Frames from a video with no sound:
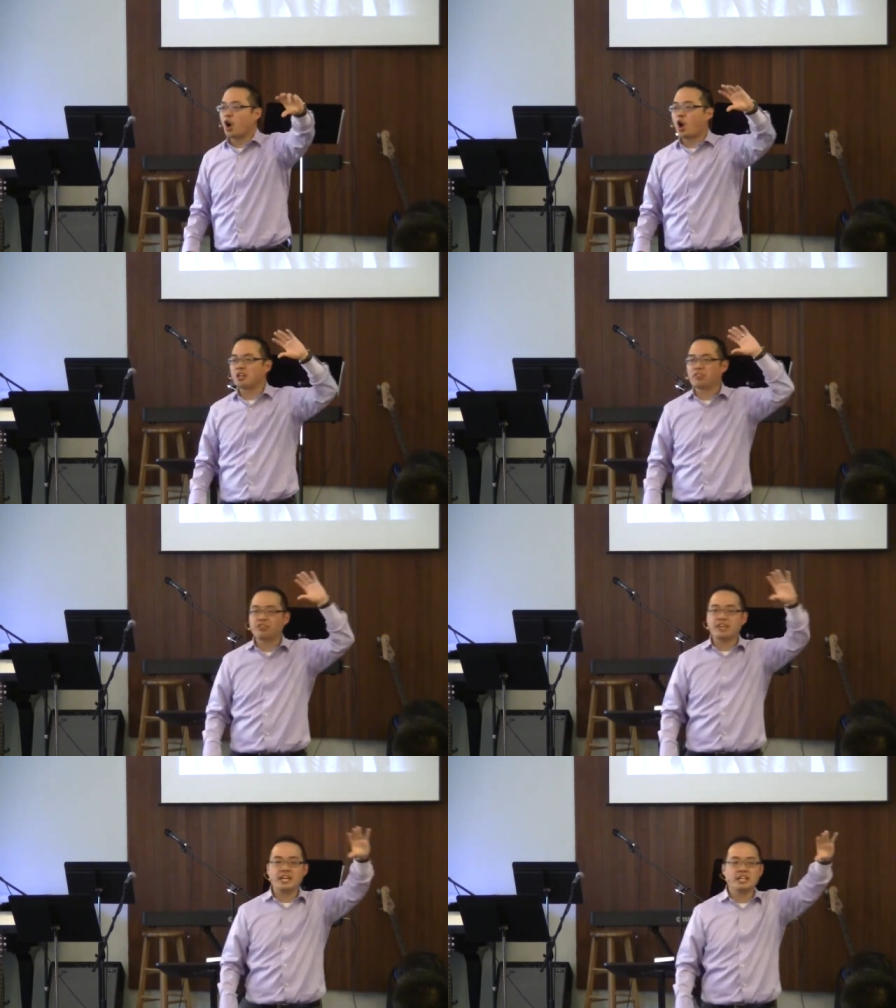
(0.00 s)
on a
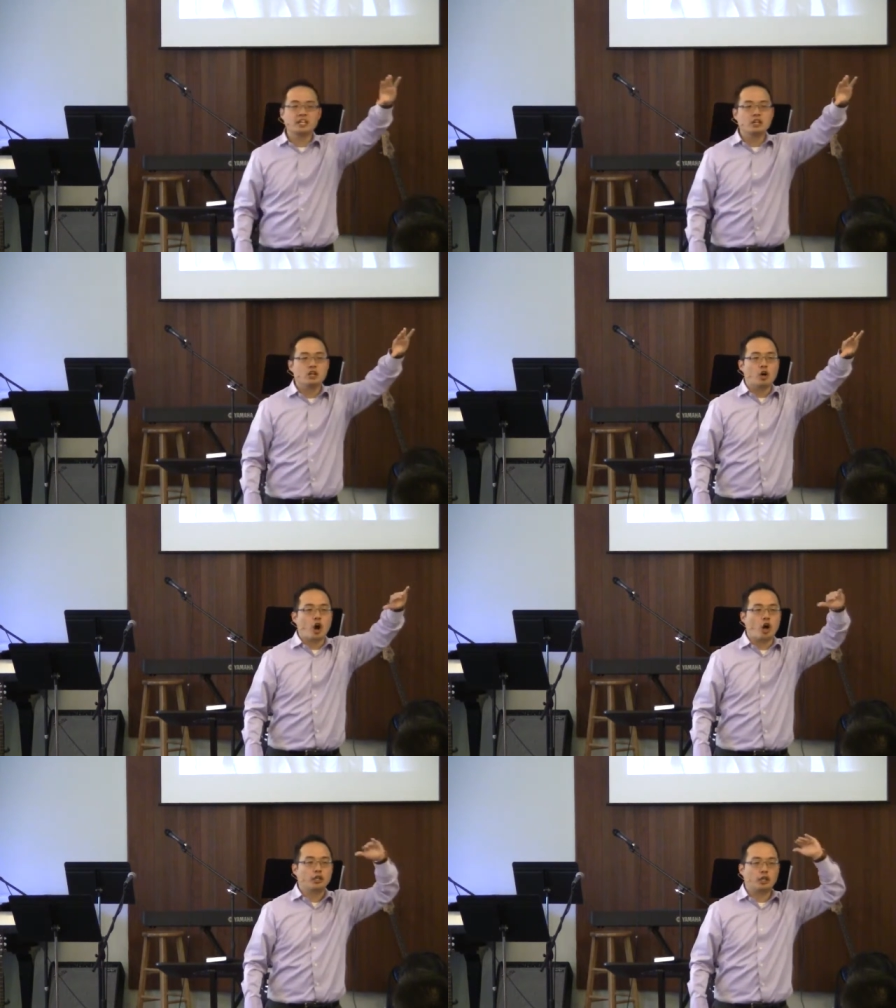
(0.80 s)
thing,
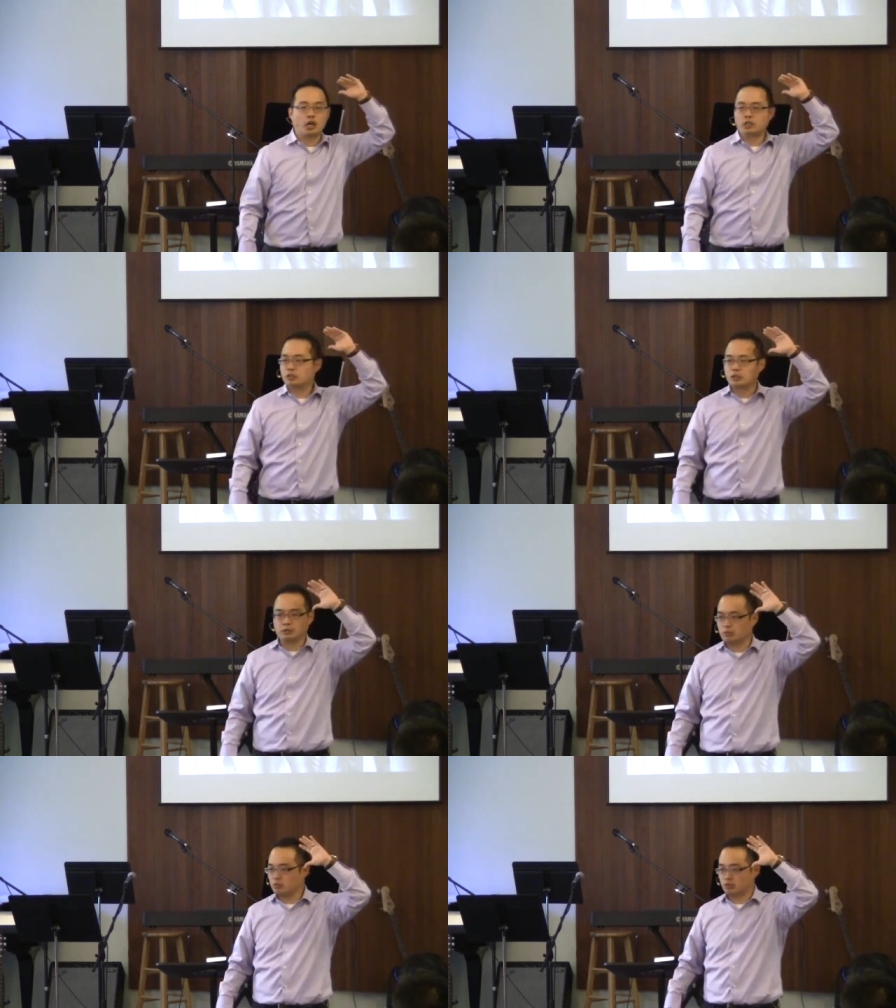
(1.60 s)
on, a, on
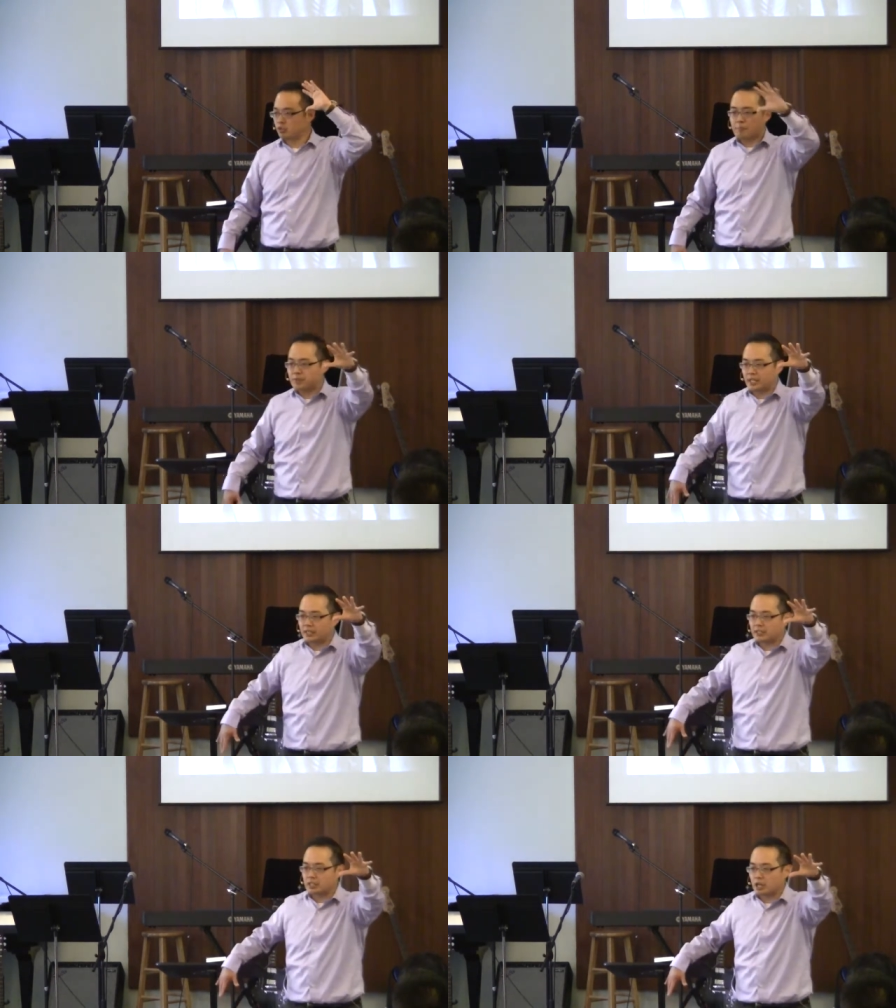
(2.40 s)

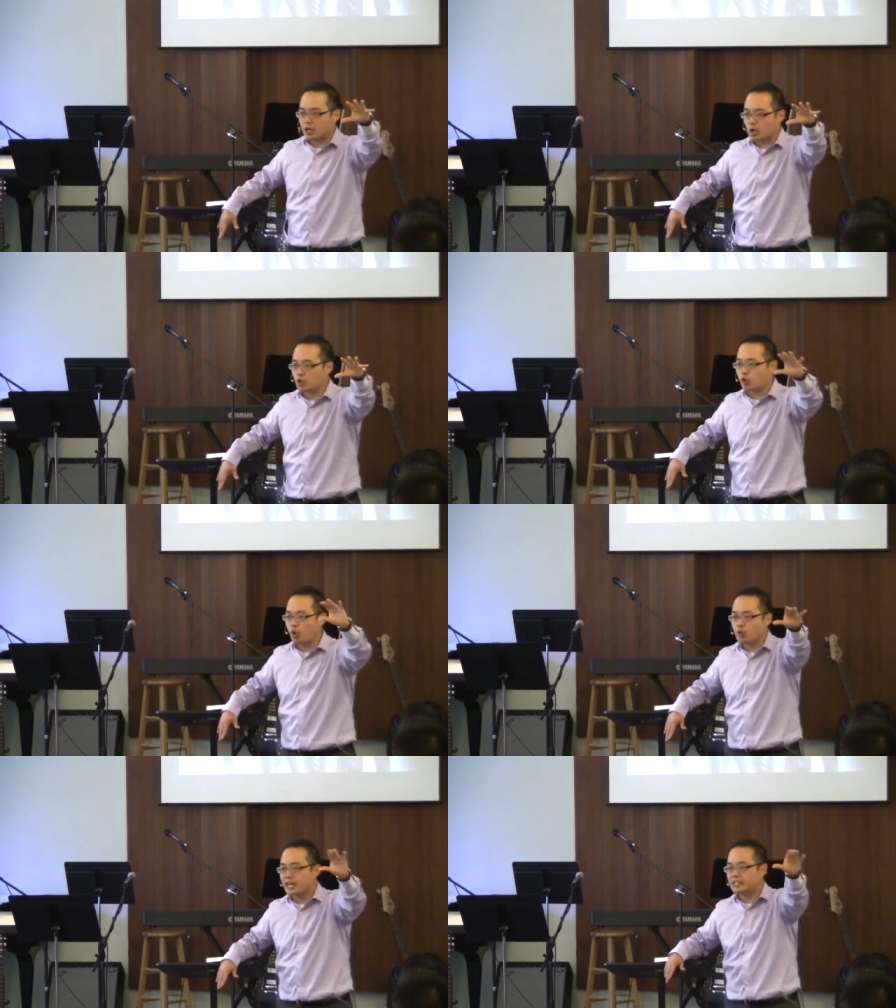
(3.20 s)
something, a
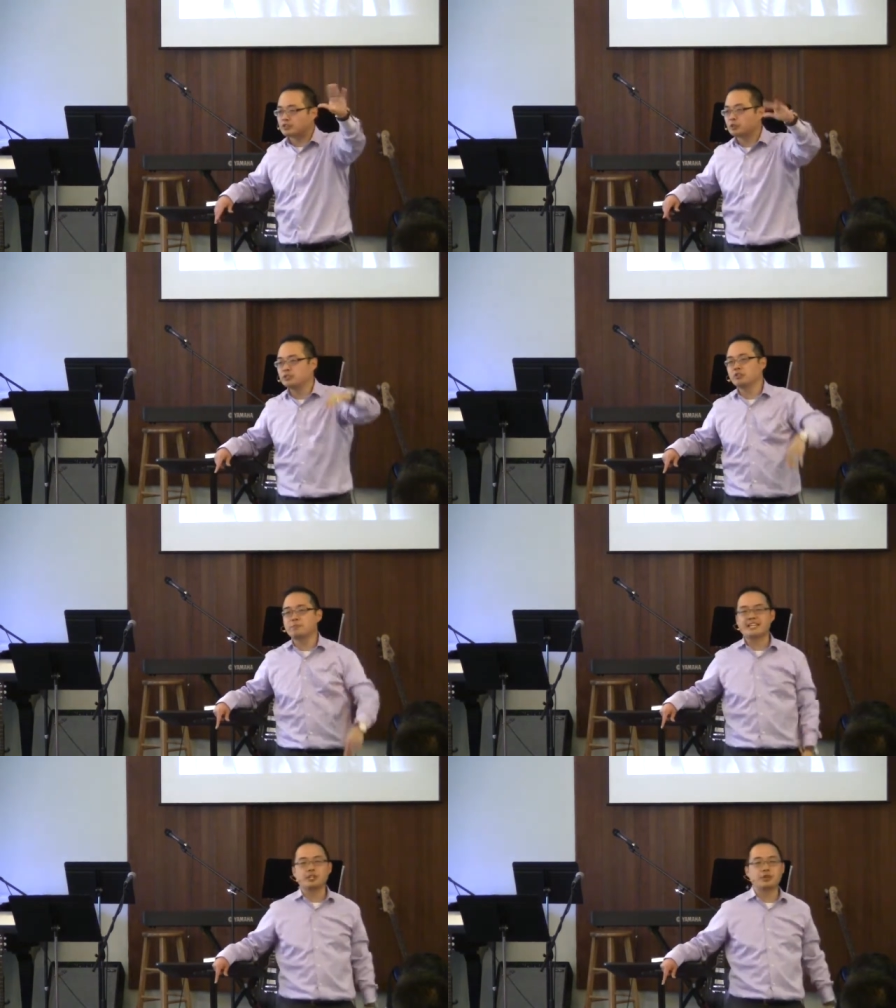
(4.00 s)
goal that is going to
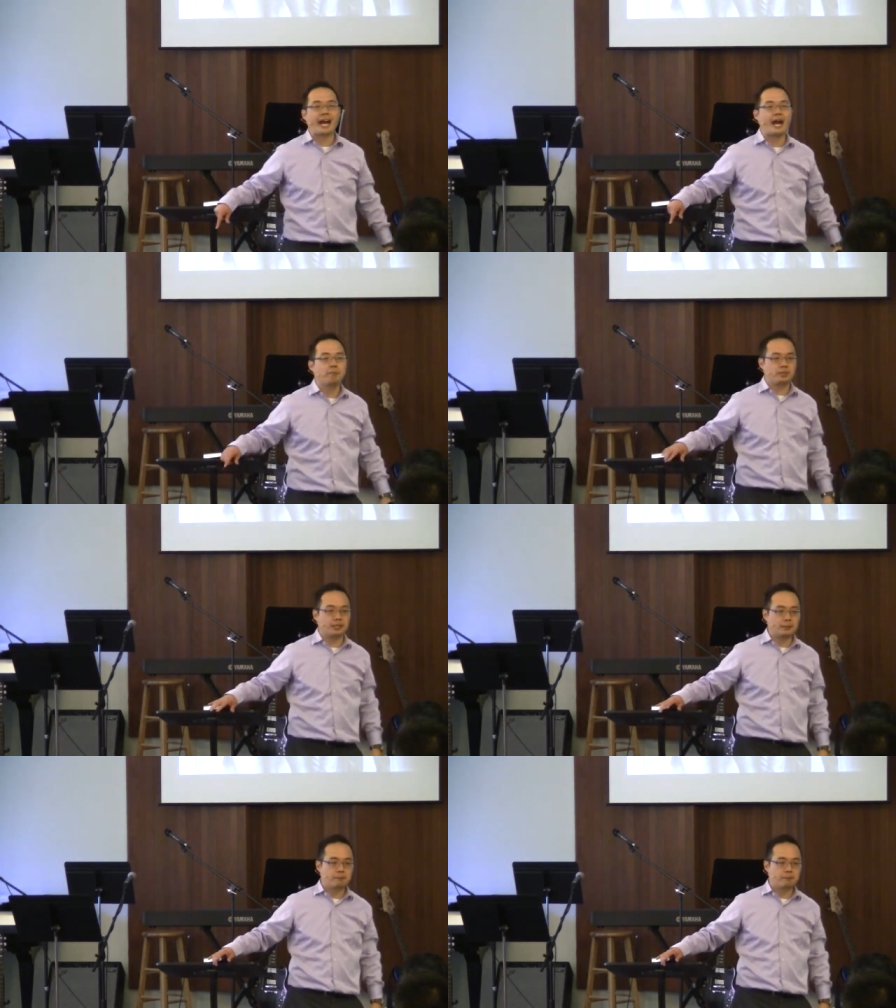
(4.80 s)
make you happy.